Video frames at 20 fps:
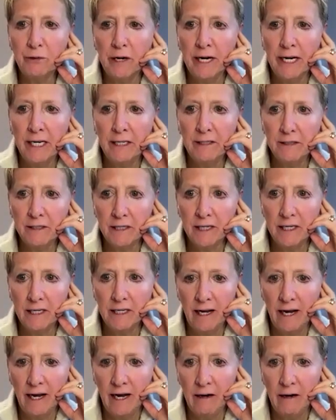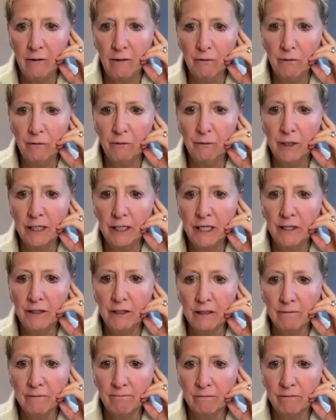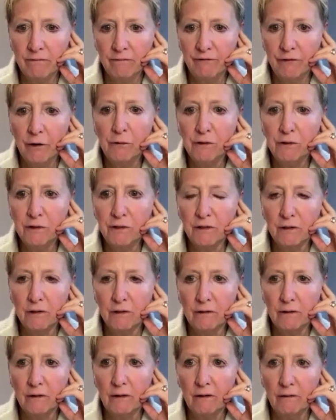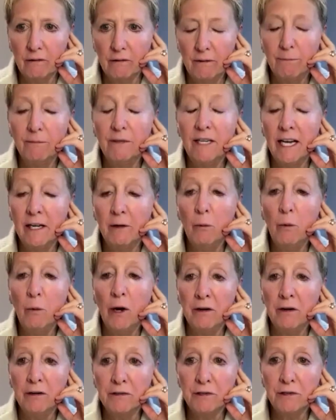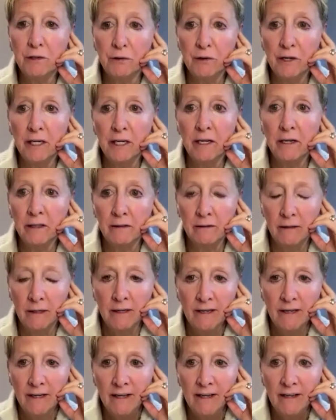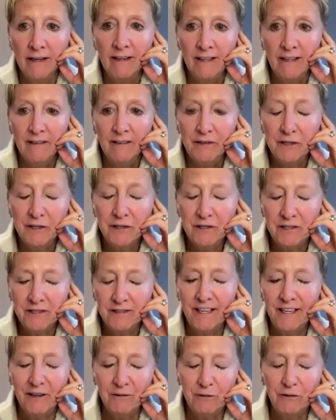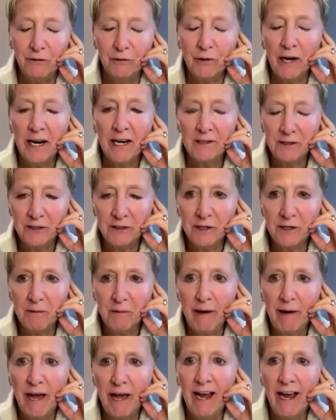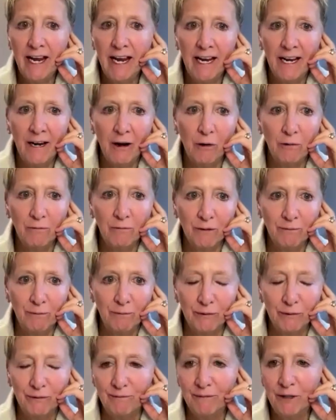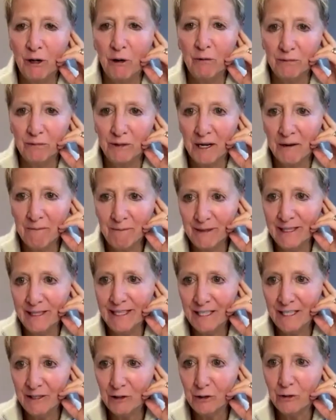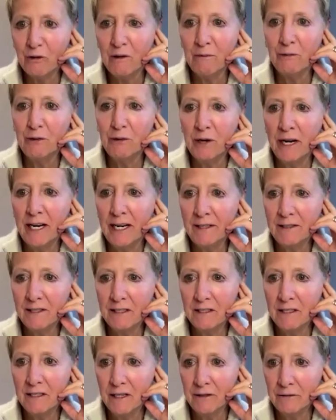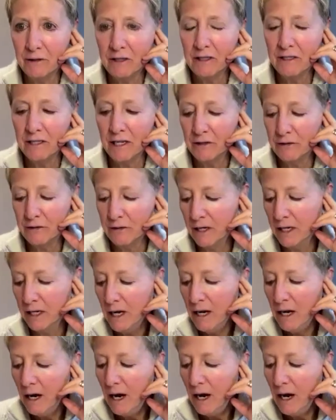drains, and how we need to get awareness going on this, drains to the bay. Oh, no, don't dump in these storm drains, et cetera, et cetera.